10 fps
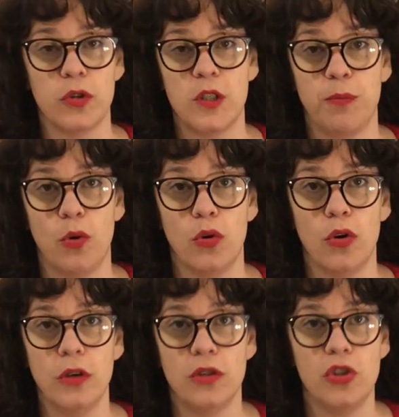
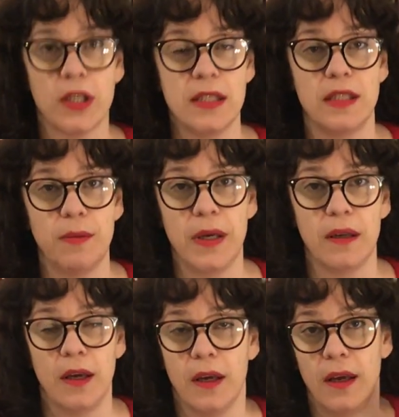sport, just a
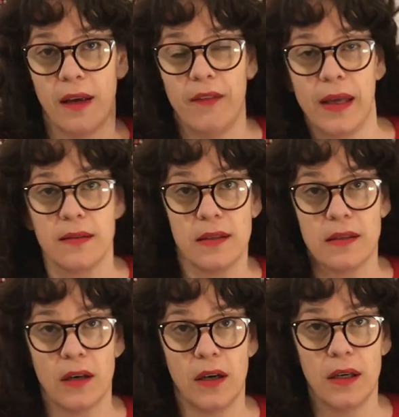bit of
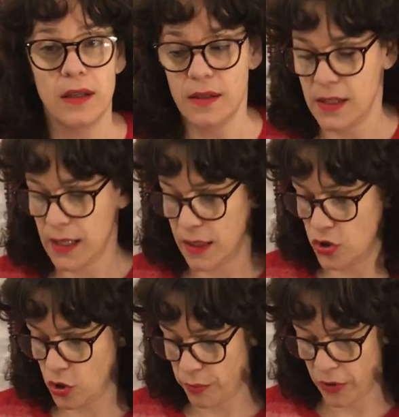exercise to
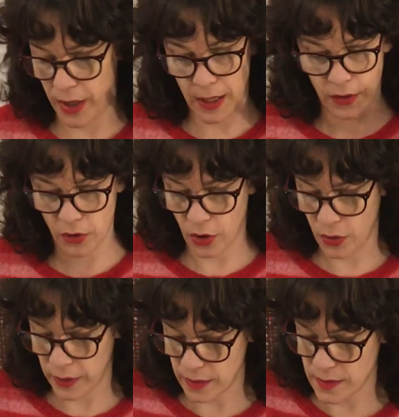get your brain
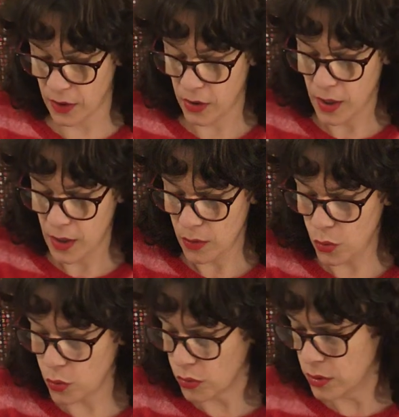going. So, oh,